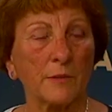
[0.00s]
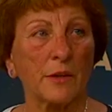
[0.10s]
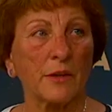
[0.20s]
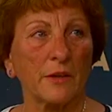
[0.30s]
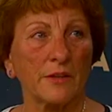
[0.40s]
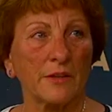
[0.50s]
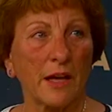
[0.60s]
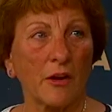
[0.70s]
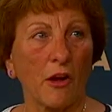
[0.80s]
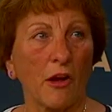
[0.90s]
Because
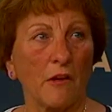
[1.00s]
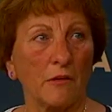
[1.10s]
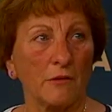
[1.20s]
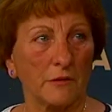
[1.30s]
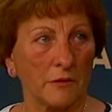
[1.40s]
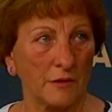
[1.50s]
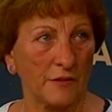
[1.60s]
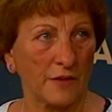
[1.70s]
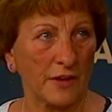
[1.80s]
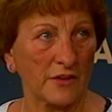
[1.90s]
that all
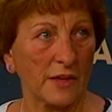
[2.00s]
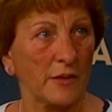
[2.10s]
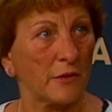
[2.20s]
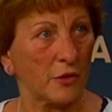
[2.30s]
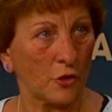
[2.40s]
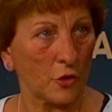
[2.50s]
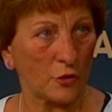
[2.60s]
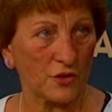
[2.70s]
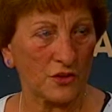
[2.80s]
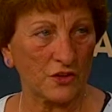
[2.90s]
affects your whole
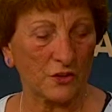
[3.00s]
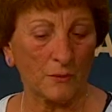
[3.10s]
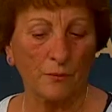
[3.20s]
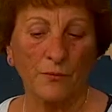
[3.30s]
system.